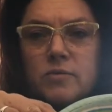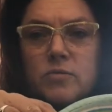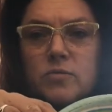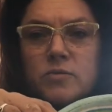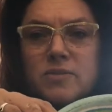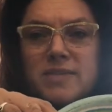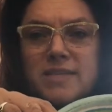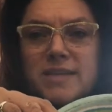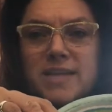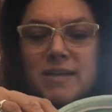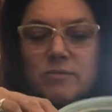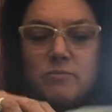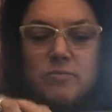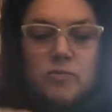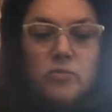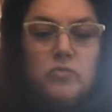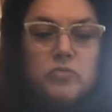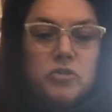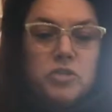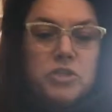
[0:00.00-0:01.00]
Oh, see that?
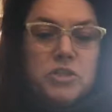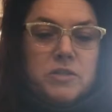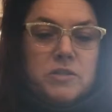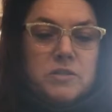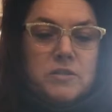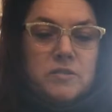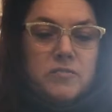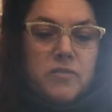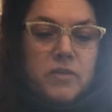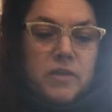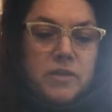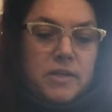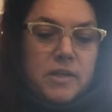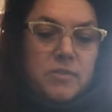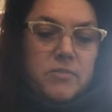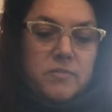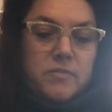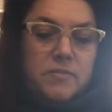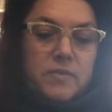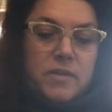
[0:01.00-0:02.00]
Oh, jeez, it's falling
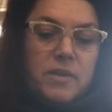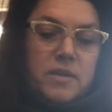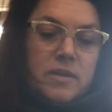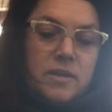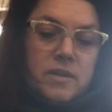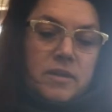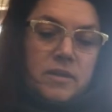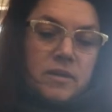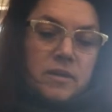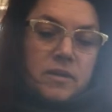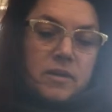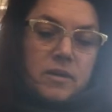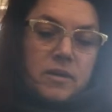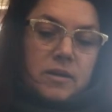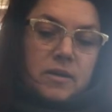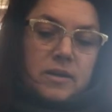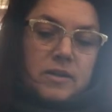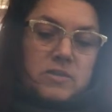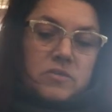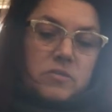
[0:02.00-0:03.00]
out.
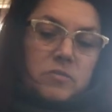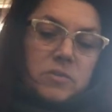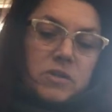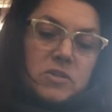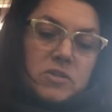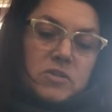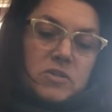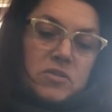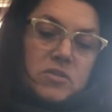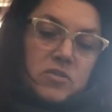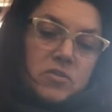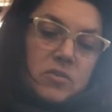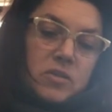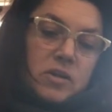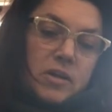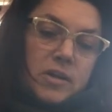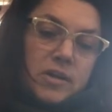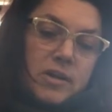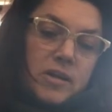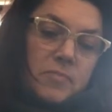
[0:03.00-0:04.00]
All right, so I'm going to stir it
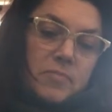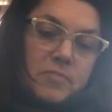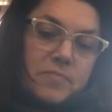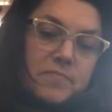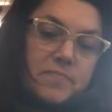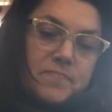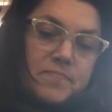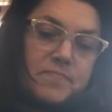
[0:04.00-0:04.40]
all up.